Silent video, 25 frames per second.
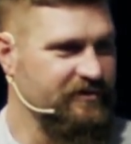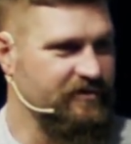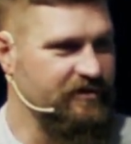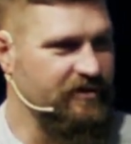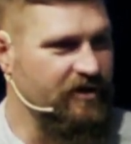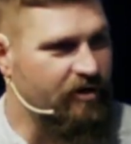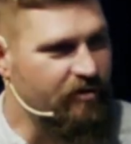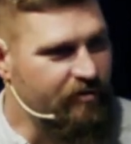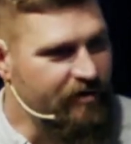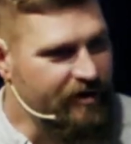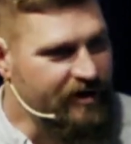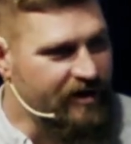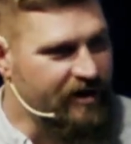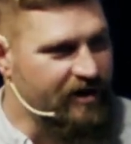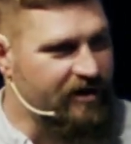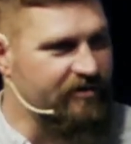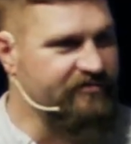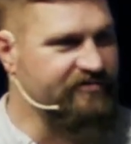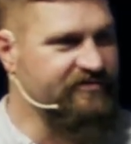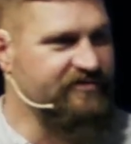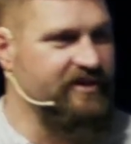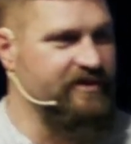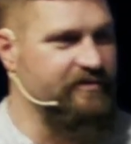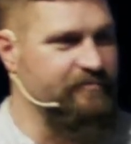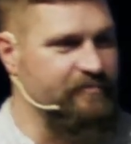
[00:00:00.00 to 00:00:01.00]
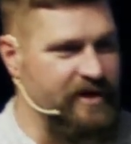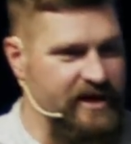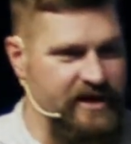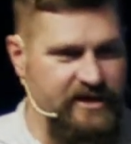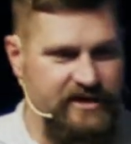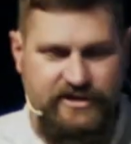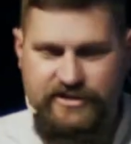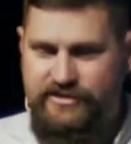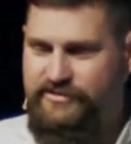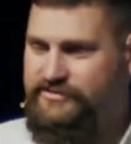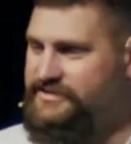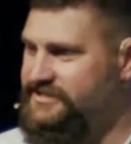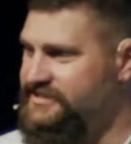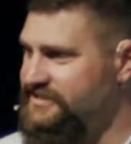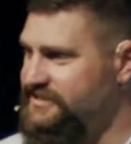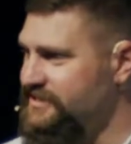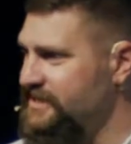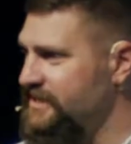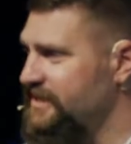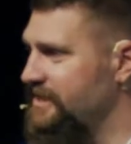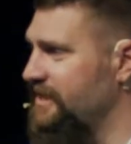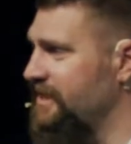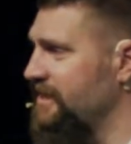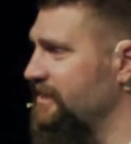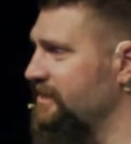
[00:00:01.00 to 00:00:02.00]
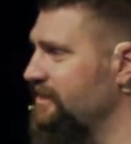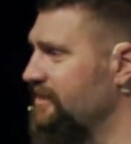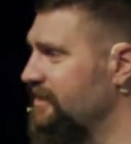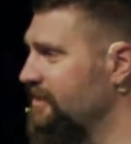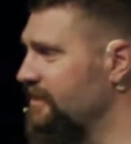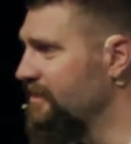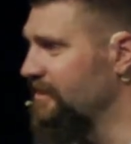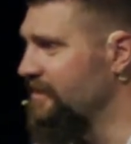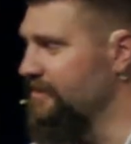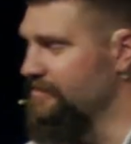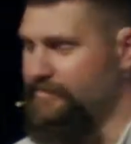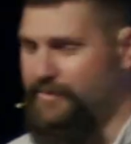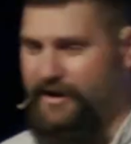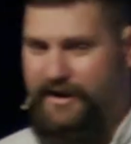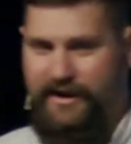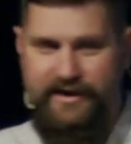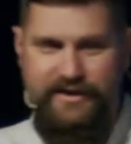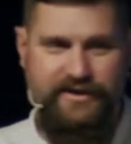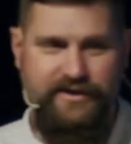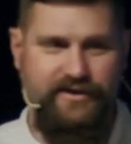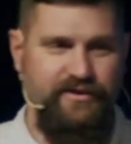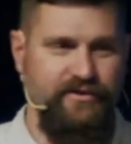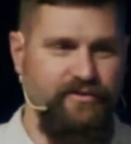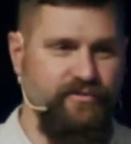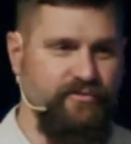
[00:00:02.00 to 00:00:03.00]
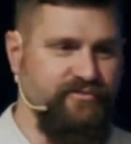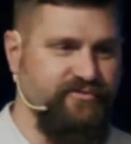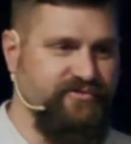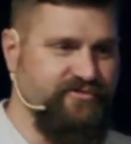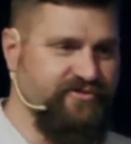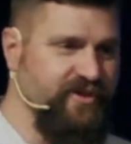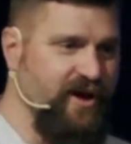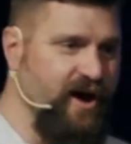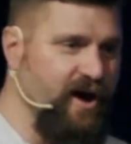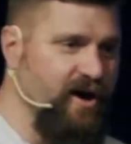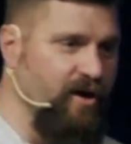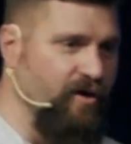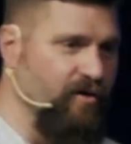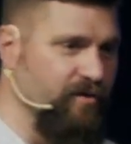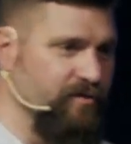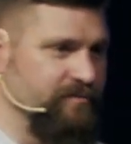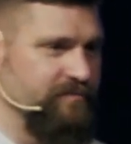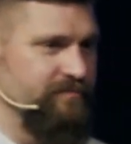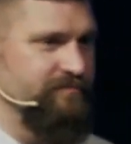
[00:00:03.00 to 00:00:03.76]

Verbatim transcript: No one else can make you sin but you. So,